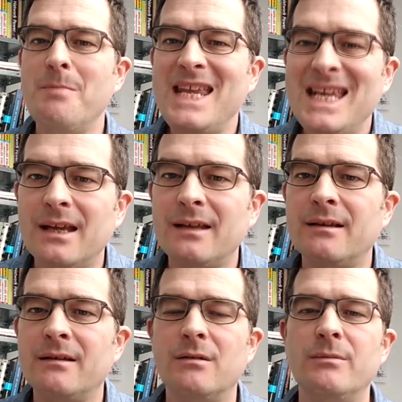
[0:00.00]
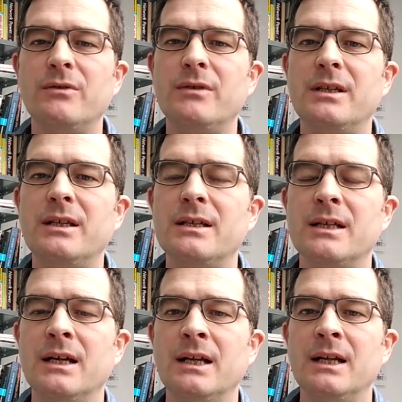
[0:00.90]
mediated
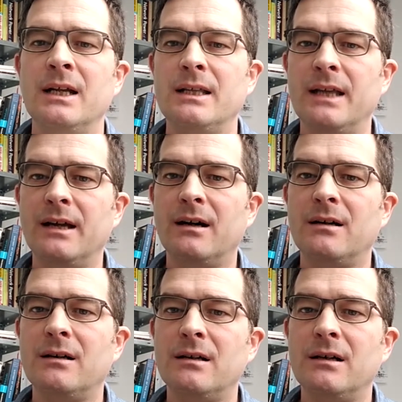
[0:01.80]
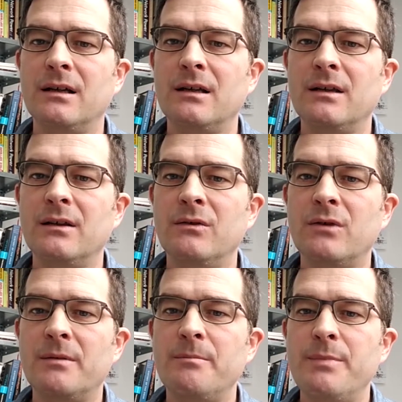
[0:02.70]
communities, you can